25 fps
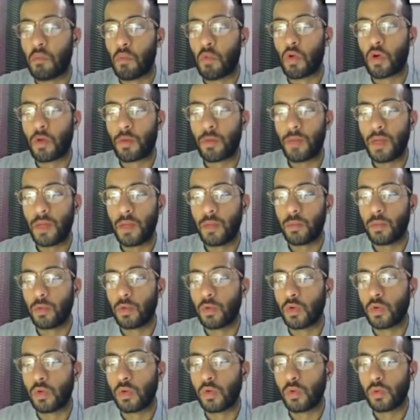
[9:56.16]
more
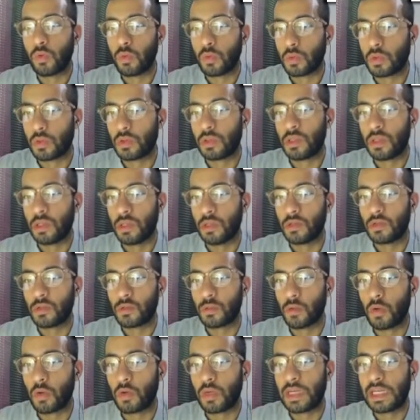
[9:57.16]
people who continue
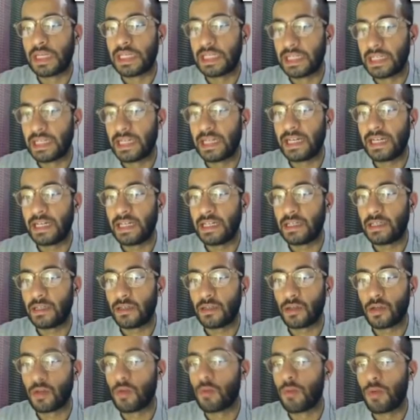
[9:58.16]
smoking
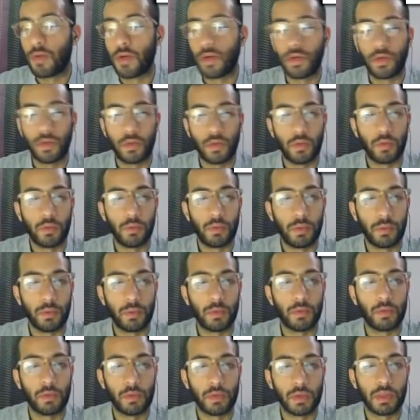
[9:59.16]
died compared to
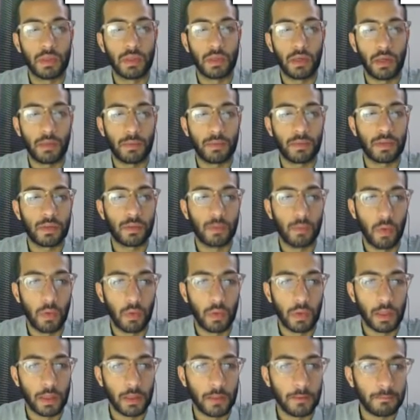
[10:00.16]
people who stopped
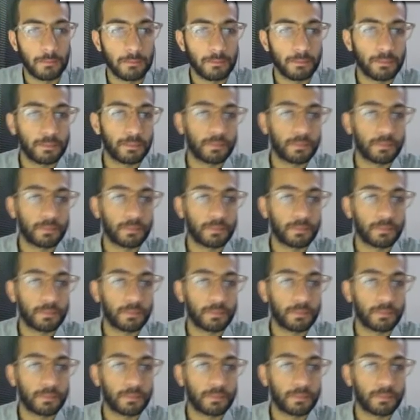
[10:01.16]
smoking.